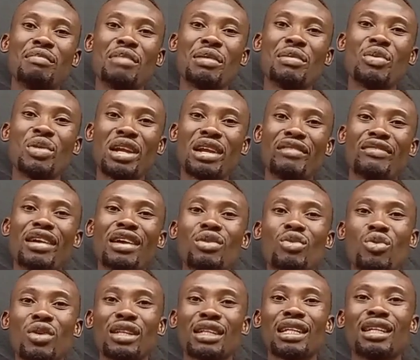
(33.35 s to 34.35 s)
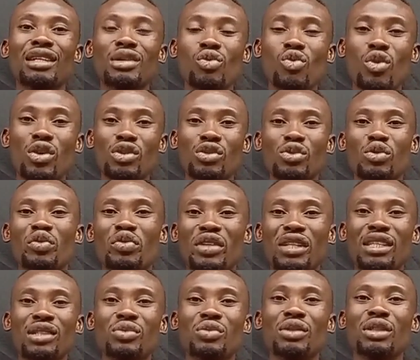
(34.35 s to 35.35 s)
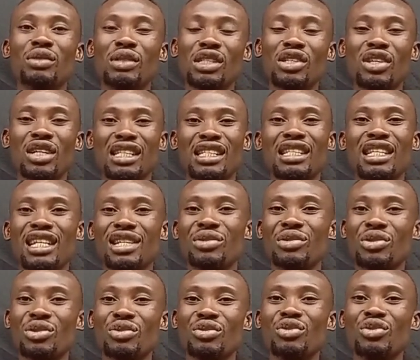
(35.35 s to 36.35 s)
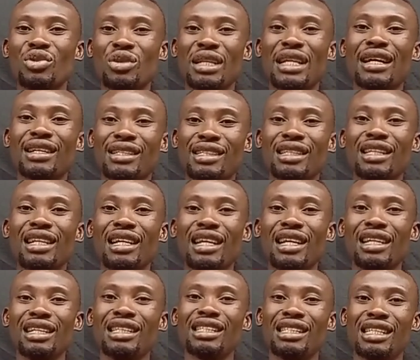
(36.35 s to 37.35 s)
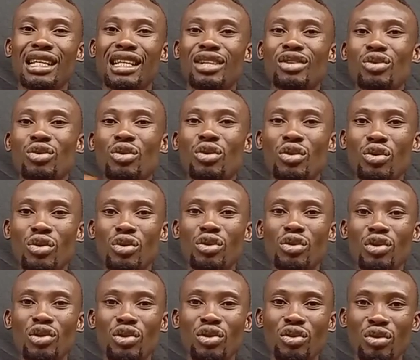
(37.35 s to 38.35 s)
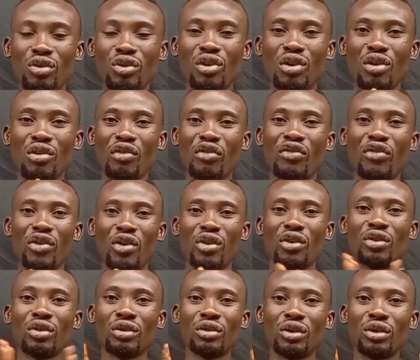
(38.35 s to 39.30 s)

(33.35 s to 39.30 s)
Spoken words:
Maybe whenever you want to feed it with your snail, you should know that it's a no for